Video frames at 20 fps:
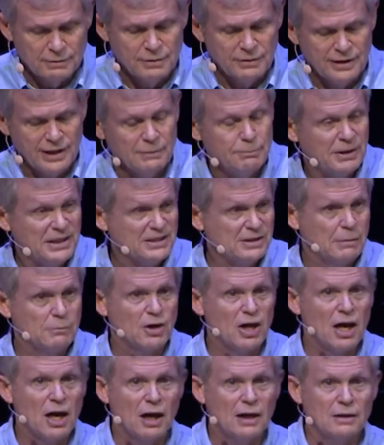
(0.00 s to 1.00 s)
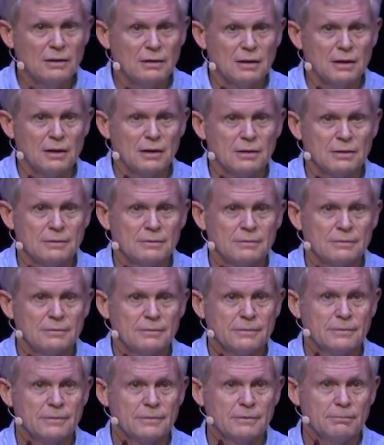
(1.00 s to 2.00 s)
That'd be some God, huh?
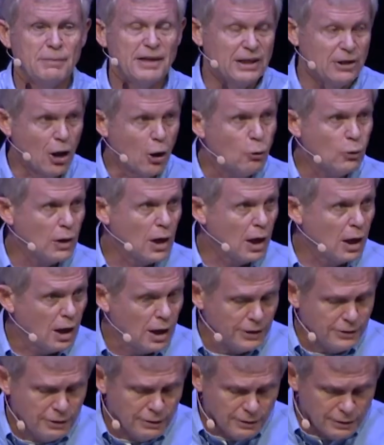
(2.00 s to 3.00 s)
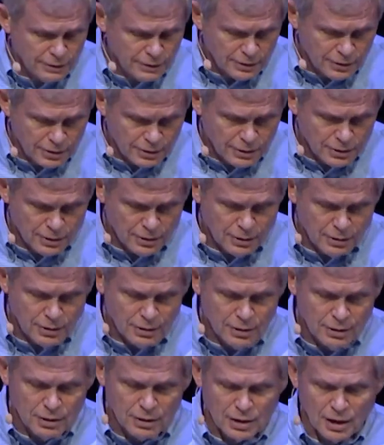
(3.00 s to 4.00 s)
Be a no God.
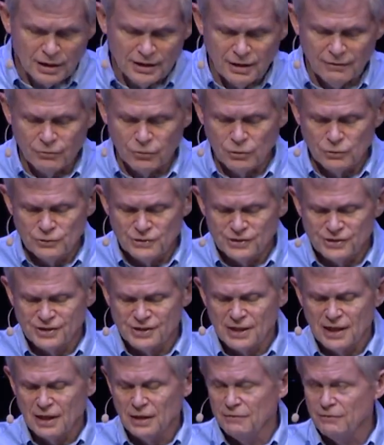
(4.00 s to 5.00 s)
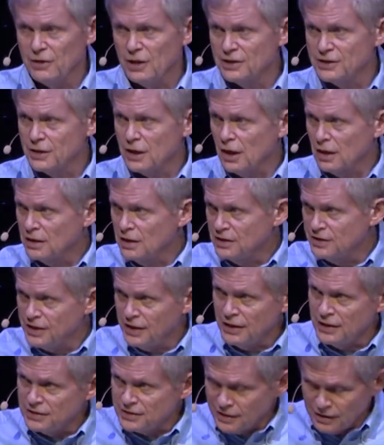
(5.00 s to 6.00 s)
God never loses sight of us. God can seek us